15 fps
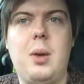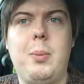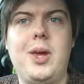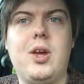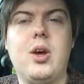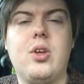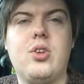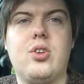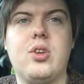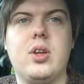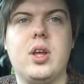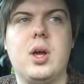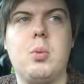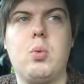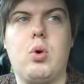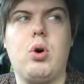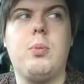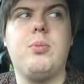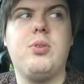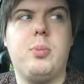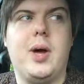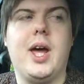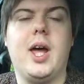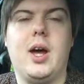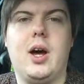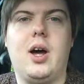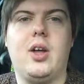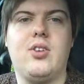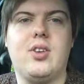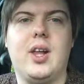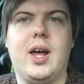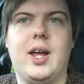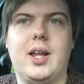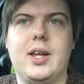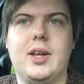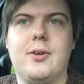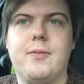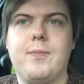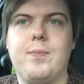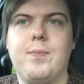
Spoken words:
because it warms my heart slightly.